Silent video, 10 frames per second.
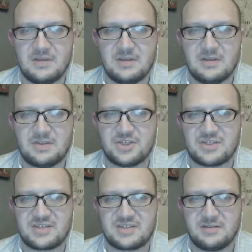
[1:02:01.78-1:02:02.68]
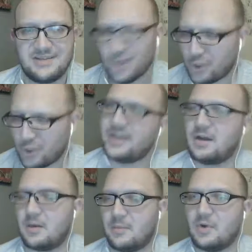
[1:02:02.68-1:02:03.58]
It's just eerie
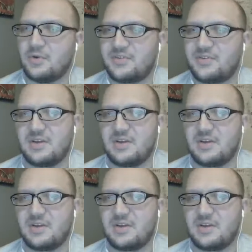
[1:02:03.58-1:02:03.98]
almost